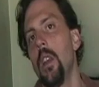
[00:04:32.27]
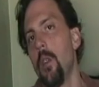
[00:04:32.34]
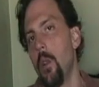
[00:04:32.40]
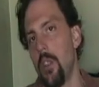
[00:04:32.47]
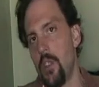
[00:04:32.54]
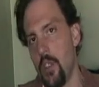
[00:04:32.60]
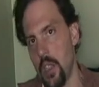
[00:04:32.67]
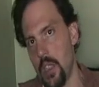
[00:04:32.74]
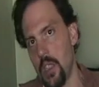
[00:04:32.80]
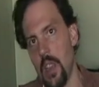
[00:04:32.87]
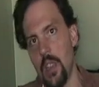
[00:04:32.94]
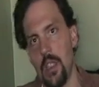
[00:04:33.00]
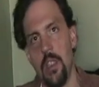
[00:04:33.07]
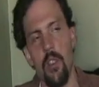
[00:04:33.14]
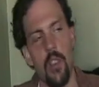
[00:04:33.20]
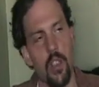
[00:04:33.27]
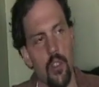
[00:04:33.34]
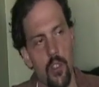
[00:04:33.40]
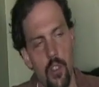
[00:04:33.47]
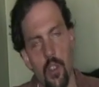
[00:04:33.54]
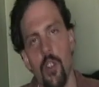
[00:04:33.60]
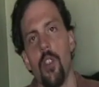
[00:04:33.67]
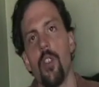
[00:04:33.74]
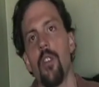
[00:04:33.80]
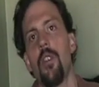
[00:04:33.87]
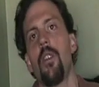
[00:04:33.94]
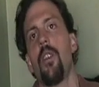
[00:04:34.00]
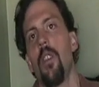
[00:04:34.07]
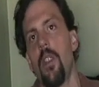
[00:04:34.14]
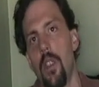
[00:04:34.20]
which just says you can
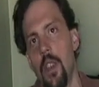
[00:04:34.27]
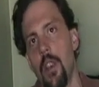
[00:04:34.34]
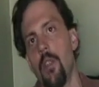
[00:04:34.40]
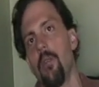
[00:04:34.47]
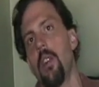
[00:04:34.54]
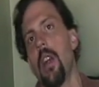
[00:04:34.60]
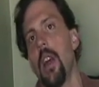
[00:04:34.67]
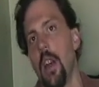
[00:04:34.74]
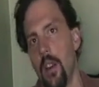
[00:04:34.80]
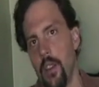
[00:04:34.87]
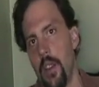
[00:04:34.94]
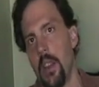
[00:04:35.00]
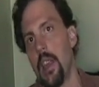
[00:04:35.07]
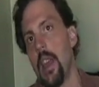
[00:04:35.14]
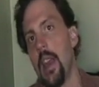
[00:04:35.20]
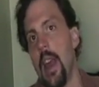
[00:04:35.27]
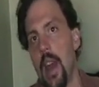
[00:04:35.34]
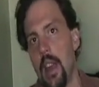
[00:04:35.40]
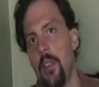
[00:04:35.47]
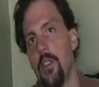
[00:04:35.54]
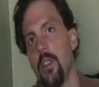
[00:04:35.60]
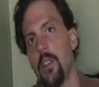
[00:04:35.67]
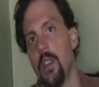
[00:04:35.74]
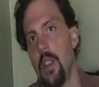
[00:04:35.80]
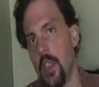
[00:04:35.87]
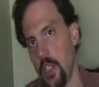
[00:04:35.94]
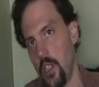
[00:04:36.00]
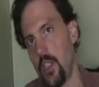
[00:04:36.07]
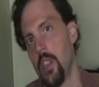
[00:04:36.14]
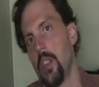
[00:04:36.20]
turn the thing around and get out of your
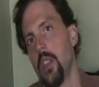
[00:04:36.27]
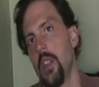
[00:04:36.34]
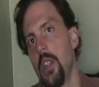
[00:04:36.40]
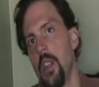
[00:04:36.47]
niche